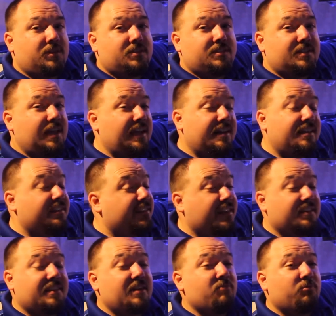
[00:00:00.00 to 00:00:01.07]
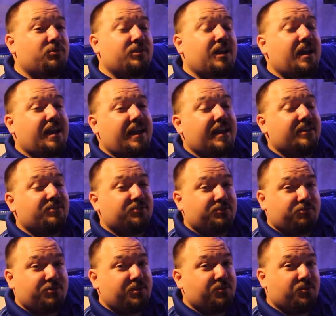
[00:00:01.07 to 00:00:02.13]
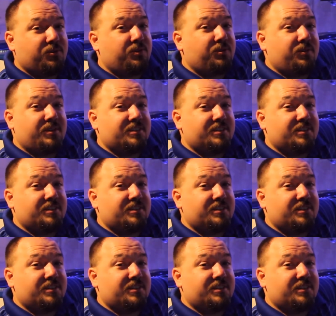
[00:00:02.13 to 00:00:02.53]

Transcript: stating that they will not handle 3/4